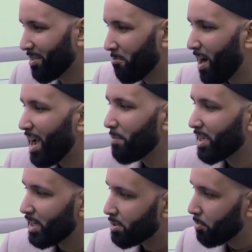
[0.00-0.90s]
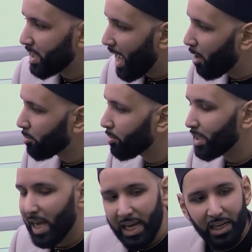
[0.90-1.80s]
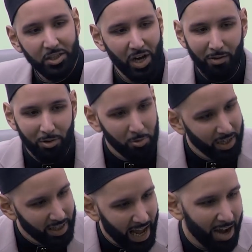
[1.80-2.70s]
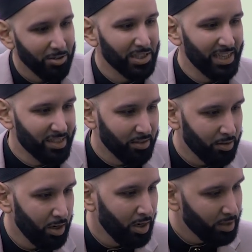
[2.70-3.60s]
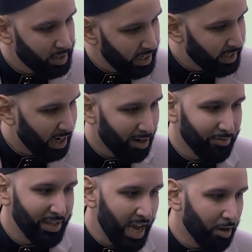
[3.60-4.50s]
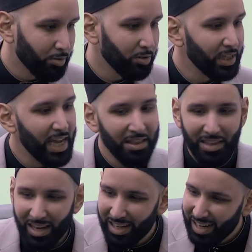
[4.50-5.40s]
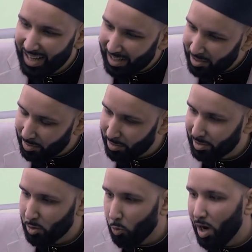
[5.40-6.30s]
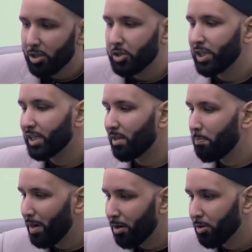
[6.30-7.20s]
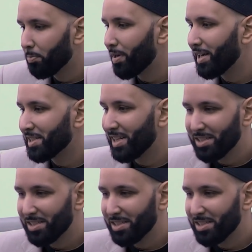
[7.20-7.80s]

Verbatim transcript: Why? Because when the elderly age, everyone in the house has to take care of the elderly, and then, you know, there's the washing and the burial process.